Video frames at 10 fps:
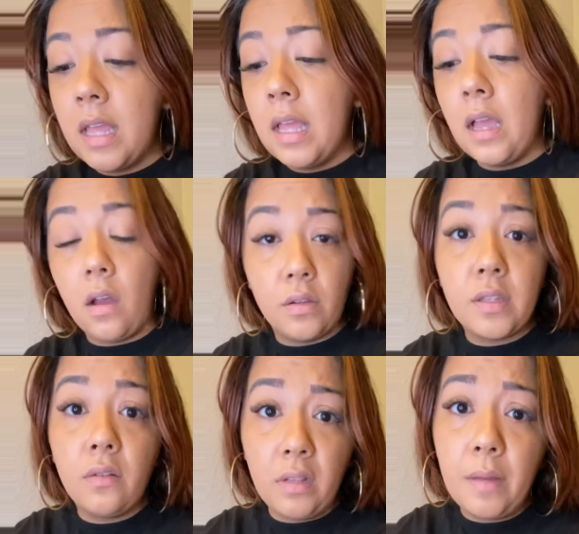
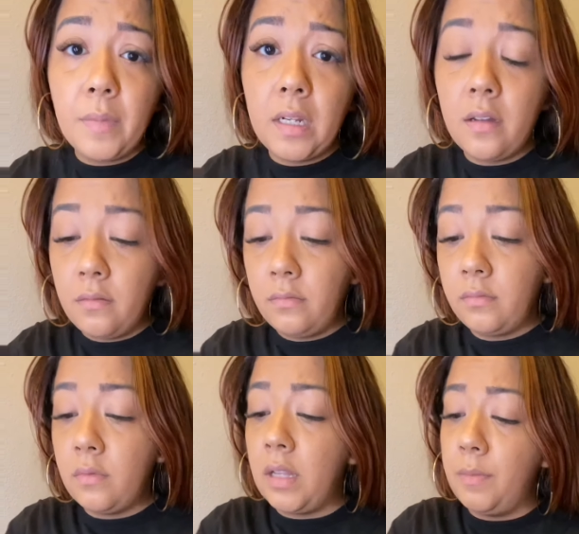also let me know.
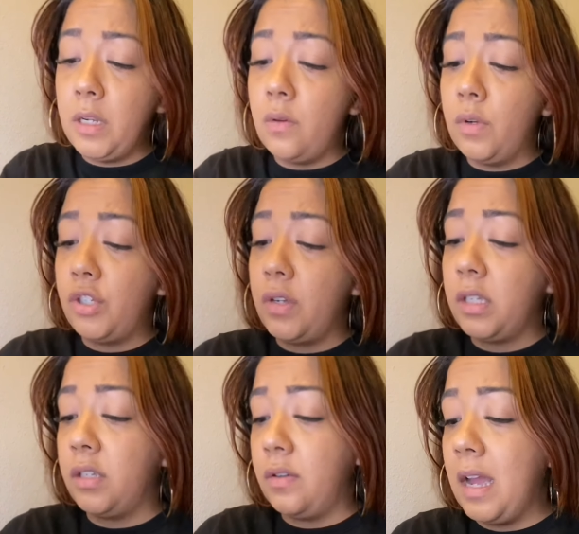Let me know what
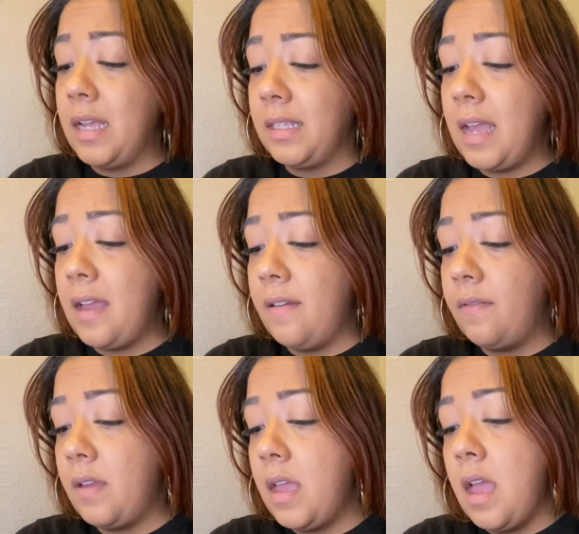tricks you guys have.
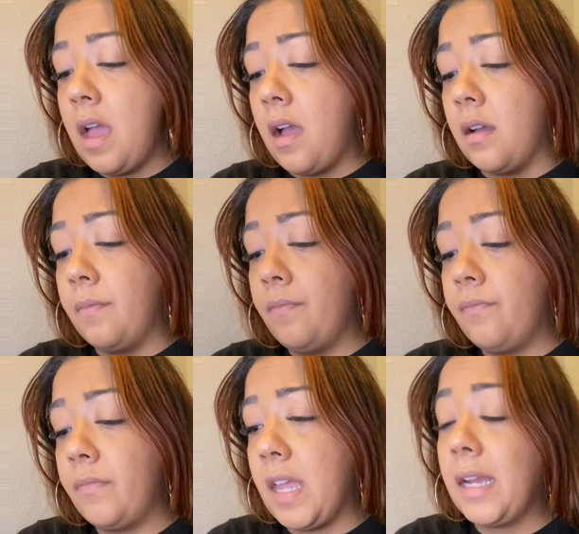Um,
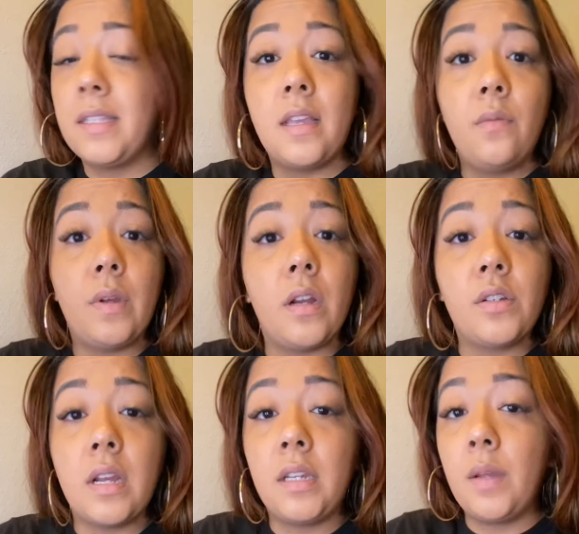like I said, we are
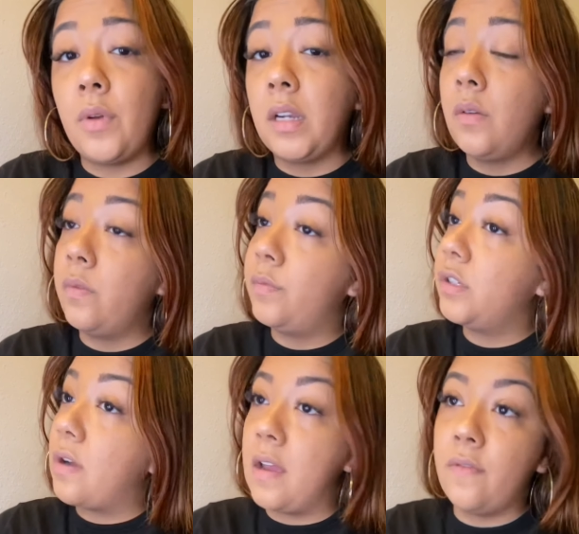trying to get pregnant. We've been
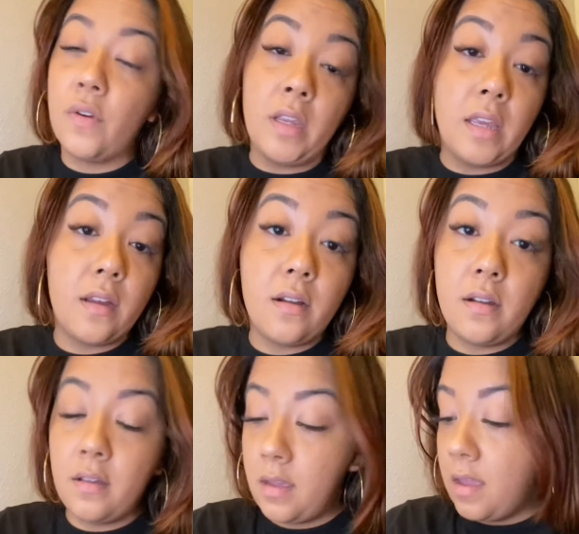trying for a year
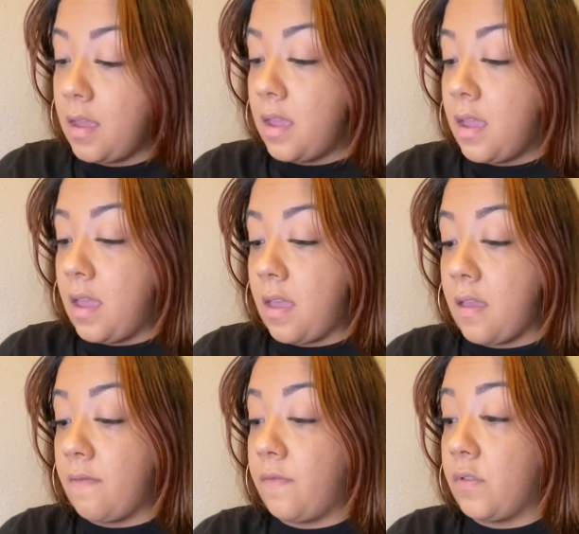
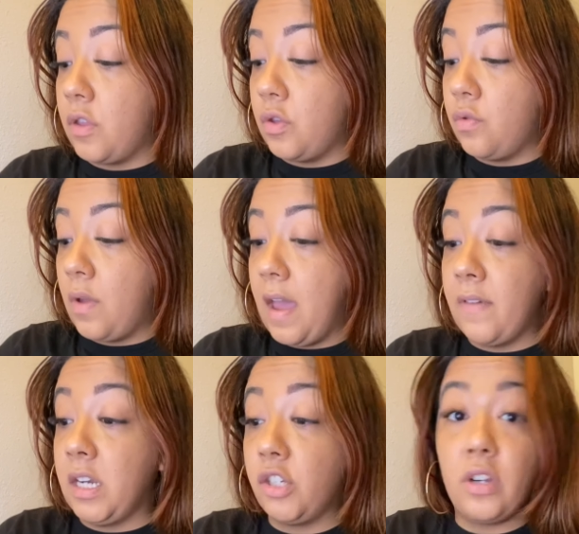if you have
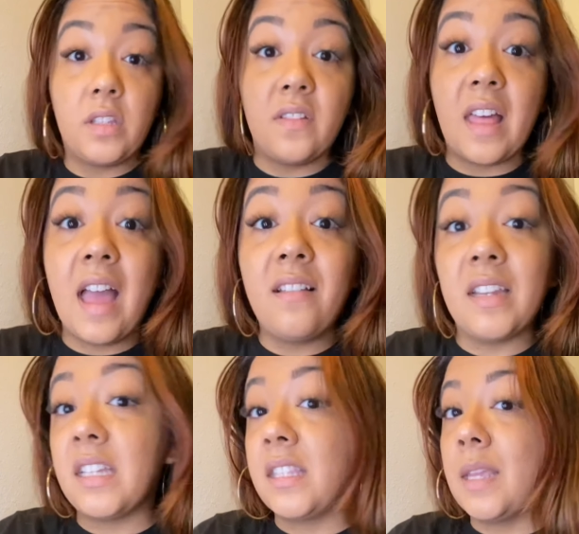any tricks for that,
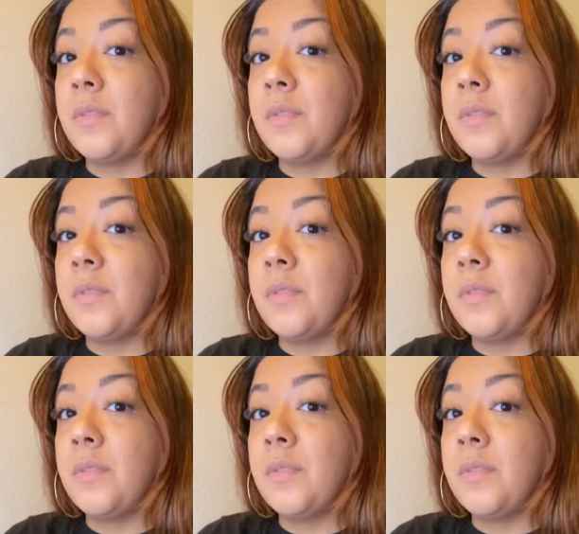any tips